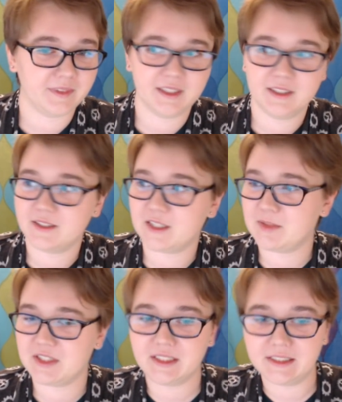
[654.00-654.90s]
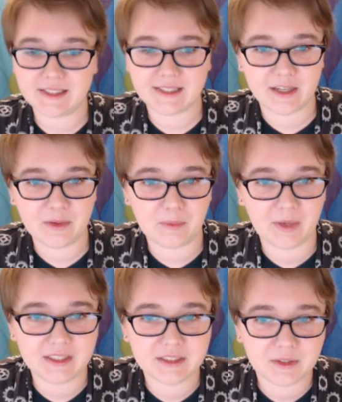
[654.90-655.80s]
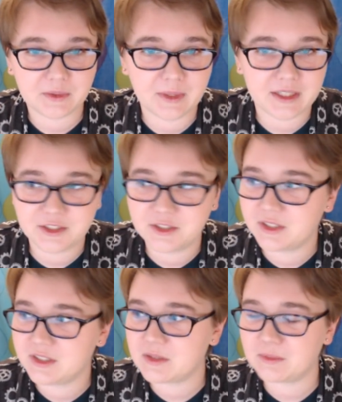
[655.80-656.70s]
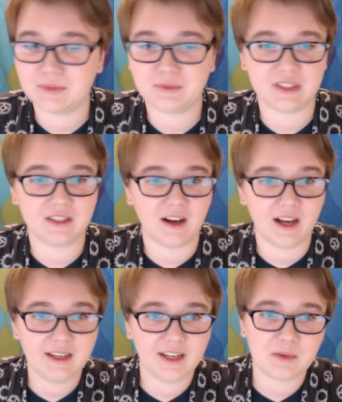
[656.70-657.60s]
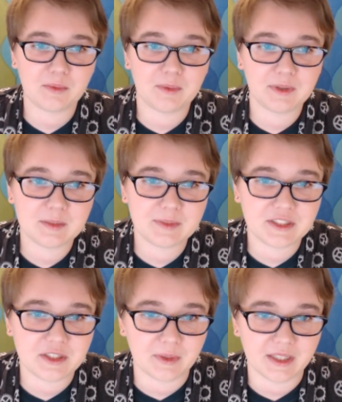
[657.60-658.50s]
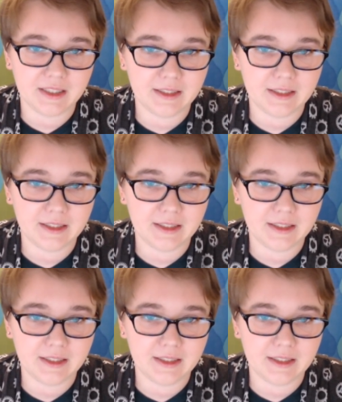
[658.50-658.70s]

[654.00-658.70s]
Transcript: So I'm just going to see what questions we've got and what we're going to be doing.